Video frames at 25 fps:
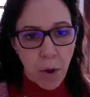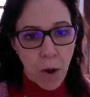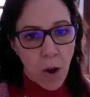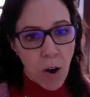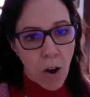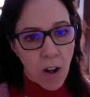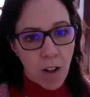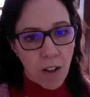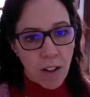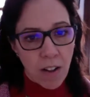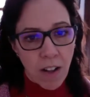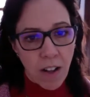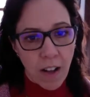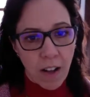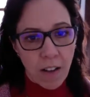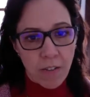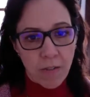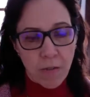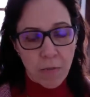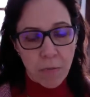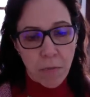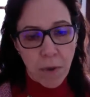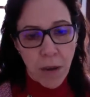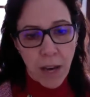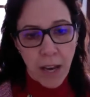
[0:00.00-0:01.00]
all
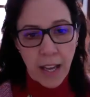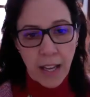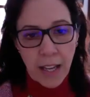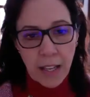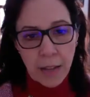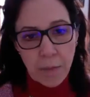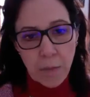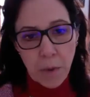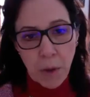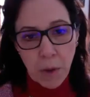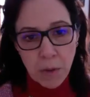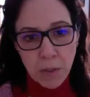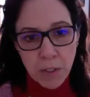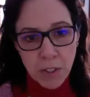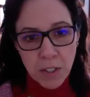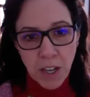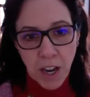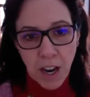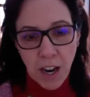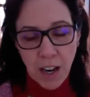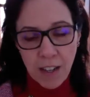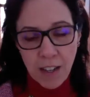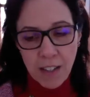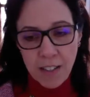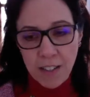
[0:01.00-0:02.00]
of my
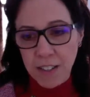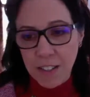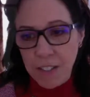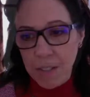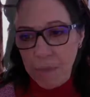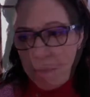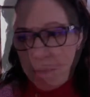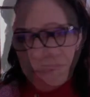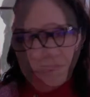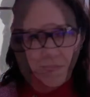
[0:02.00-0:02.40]
postcards.